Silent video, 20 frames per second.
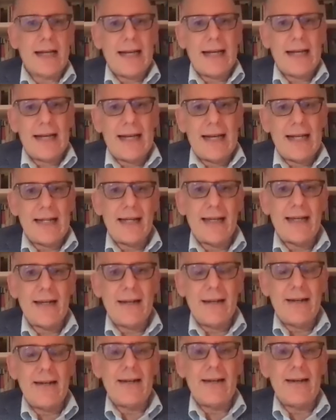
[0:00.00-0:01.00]
I
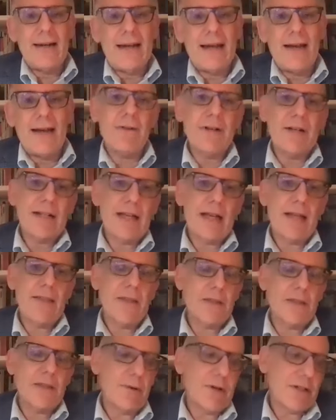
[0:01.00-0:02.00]
didn't ever intend
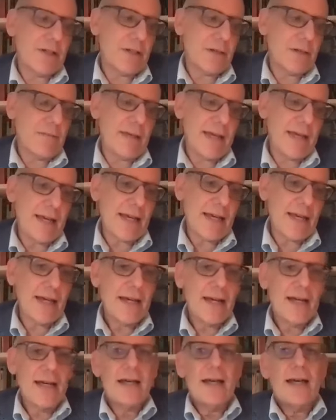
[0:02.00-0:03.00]
this book to be
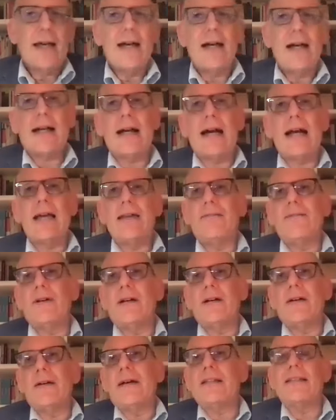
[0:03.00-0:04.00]
kind of
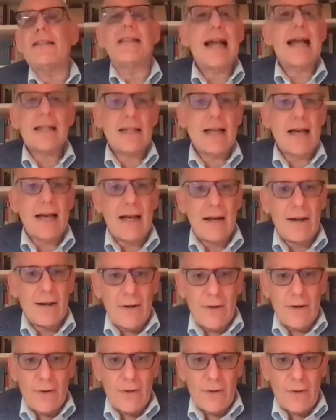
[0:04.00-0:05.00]
a
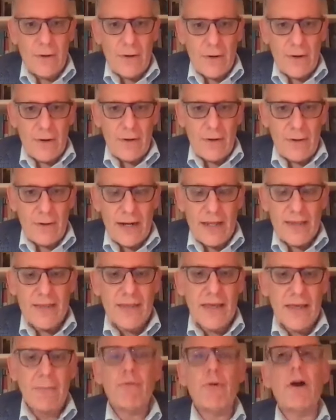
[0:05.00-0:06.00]
satire or anything
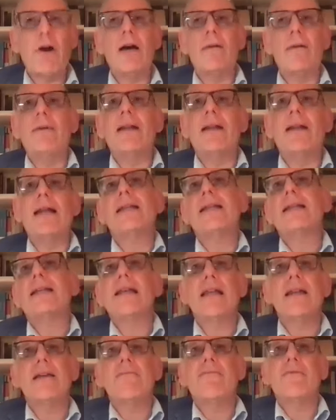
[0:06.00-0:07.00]
that broad, but I did
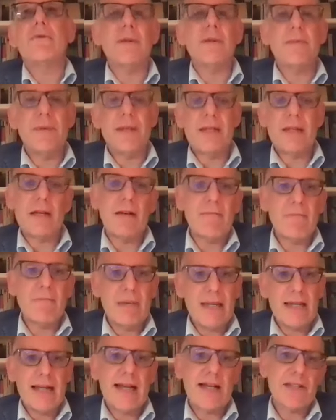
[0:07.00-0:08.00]
intend it for it to be
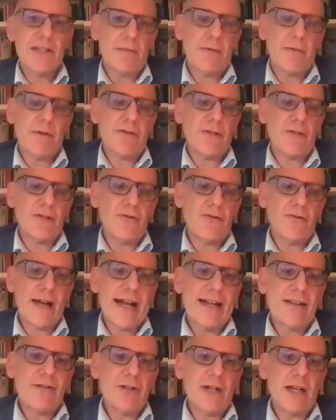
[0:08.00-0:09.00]
comedic as opposed to
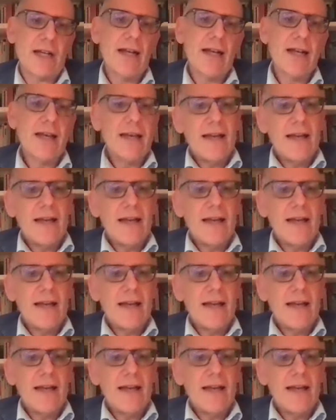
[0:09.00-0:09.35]
tragic.